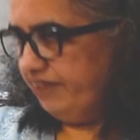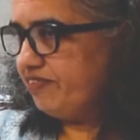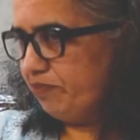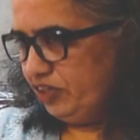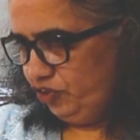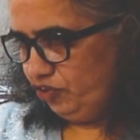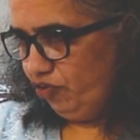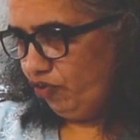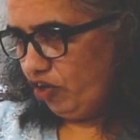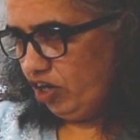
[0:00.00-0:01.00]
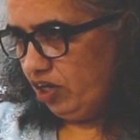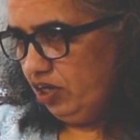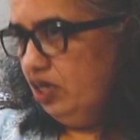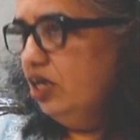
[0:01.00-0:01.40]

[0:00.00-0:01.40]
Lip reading: If something should go wrong,